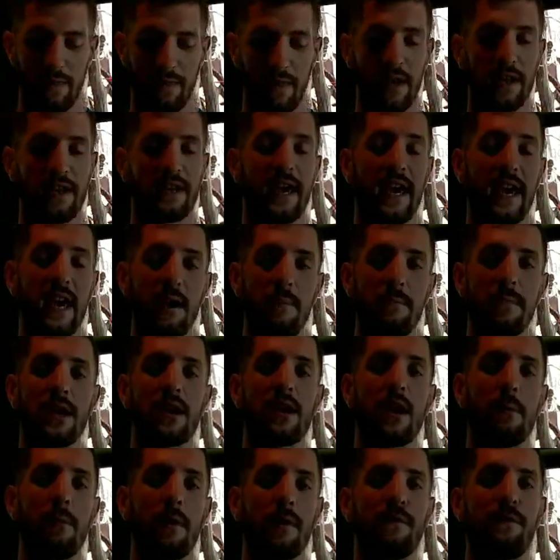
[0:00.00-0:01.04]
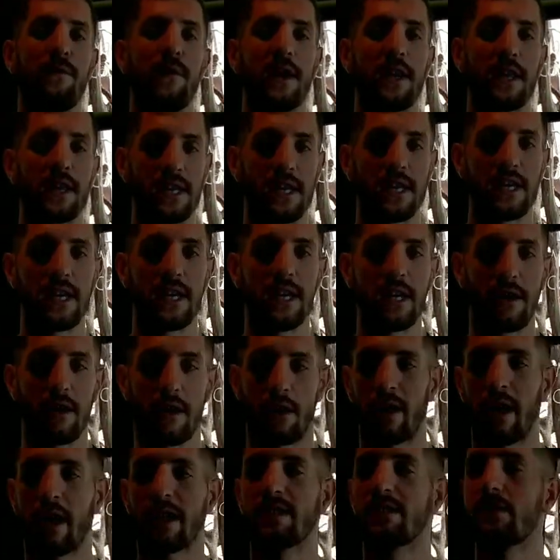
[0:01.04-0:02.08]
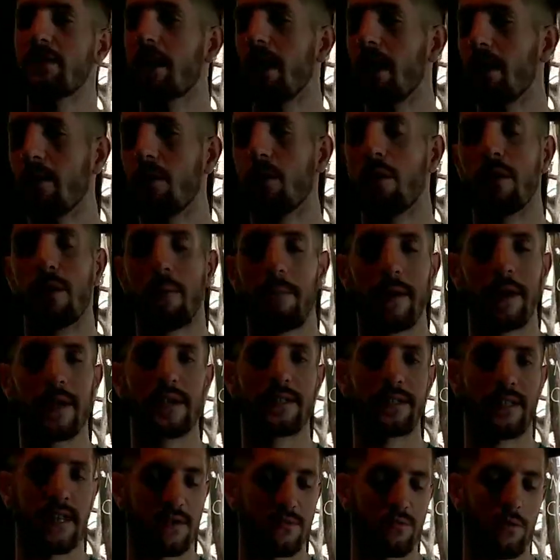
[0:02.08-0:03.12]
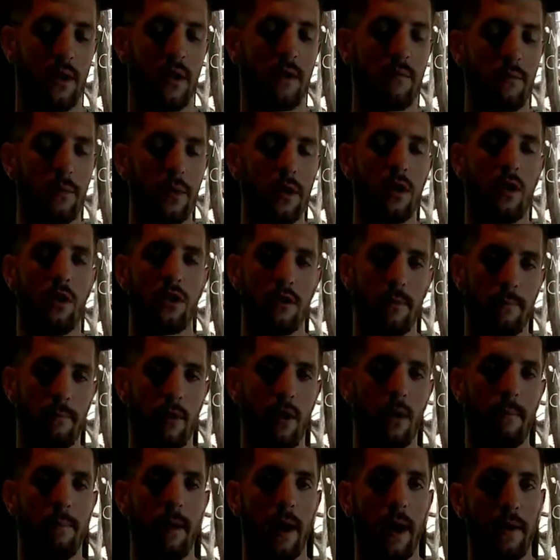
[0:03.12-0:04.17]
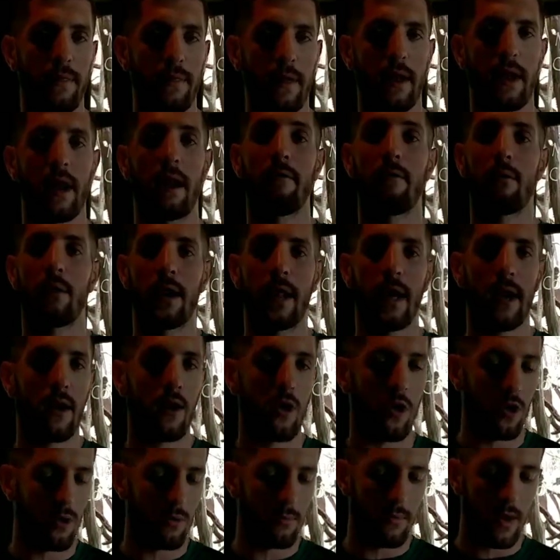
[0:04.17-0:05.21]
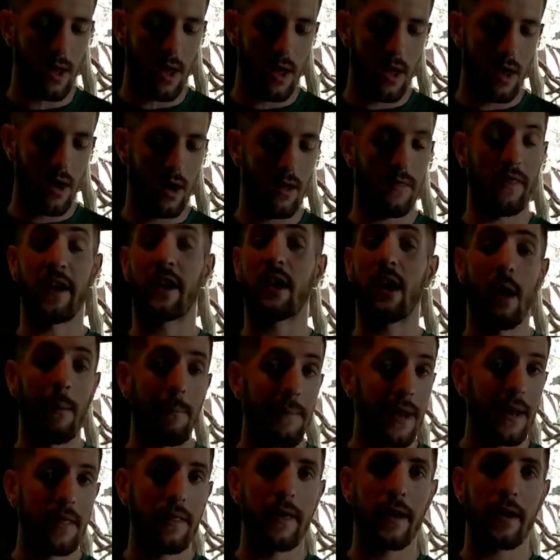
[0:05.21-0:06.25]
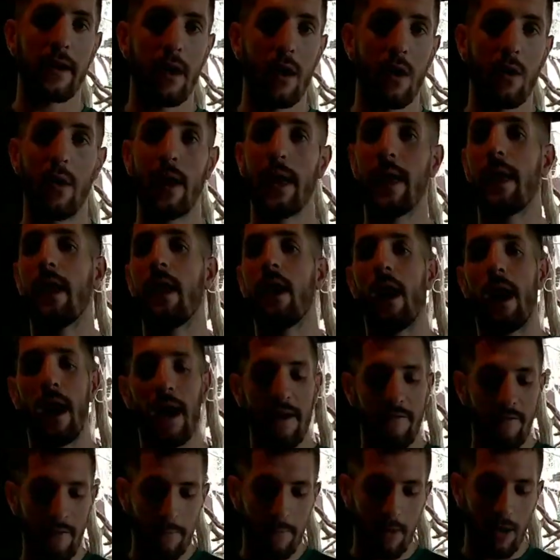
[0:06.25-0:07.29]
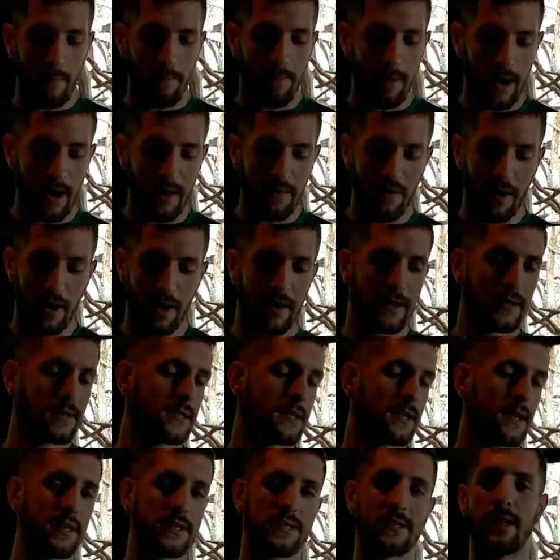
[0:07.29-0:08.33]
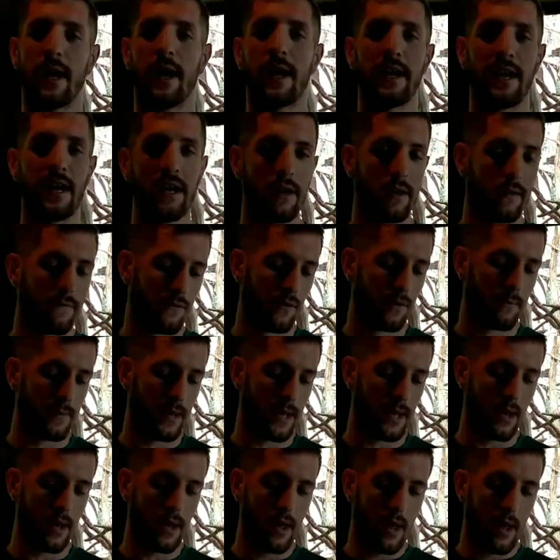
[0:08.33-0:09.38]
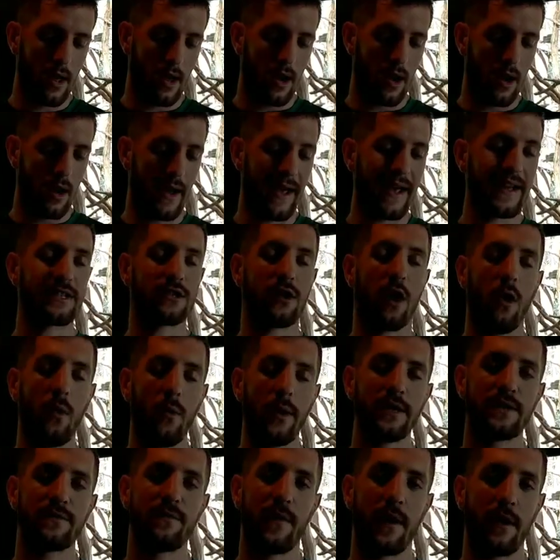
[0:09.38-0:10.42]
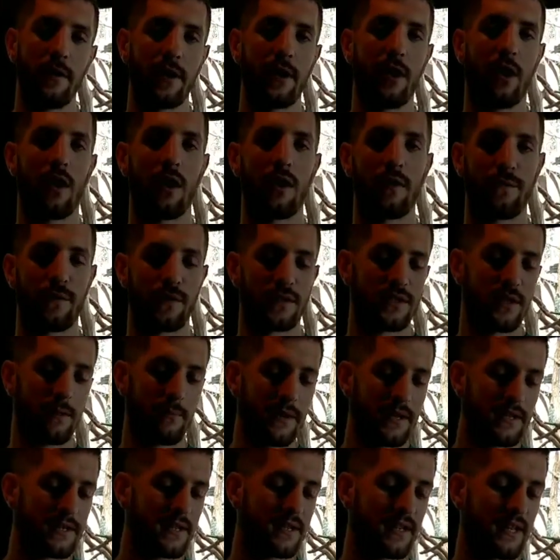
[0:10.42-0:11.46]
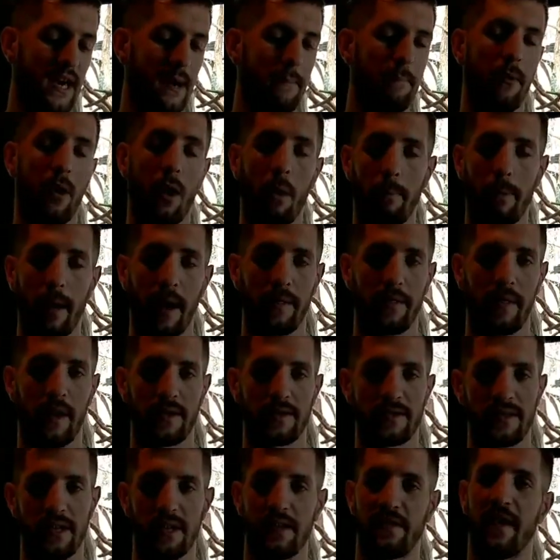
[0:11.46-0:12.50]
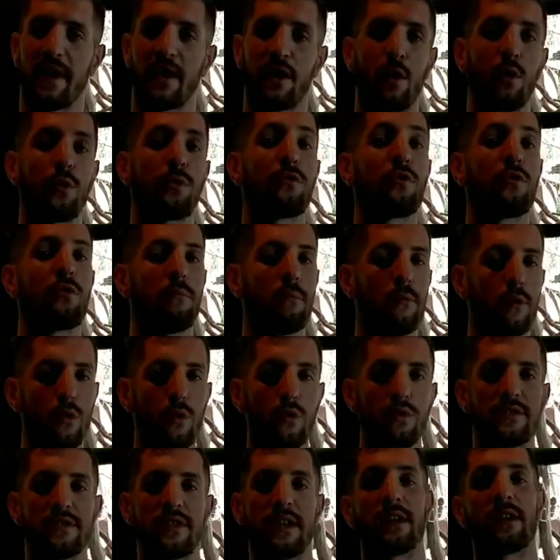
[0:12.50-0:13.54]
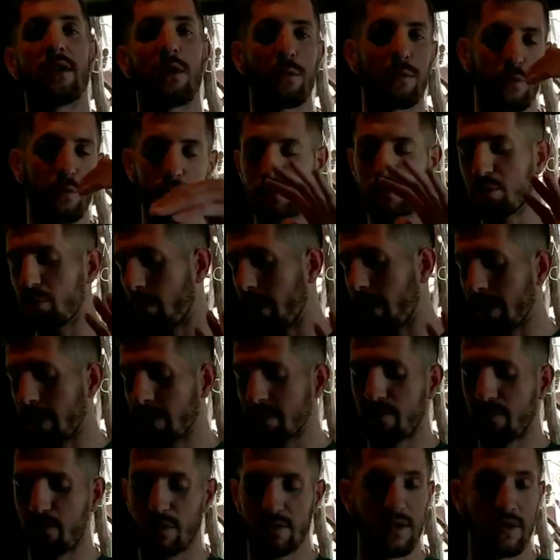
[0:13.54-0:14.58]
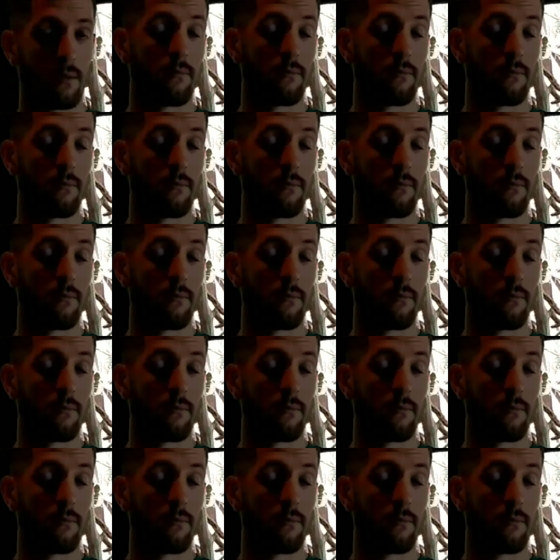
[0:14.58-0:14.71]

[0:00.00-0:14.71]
They can become a finicky eater. That's kind of one of the biggest things. Whenever we hold a ball python, everyone at home, they come in, they go, I have a ball python, it's not eating for me. It's always very hard for some reason to get ball pythons to eat. They go through moods, they go through swings. For some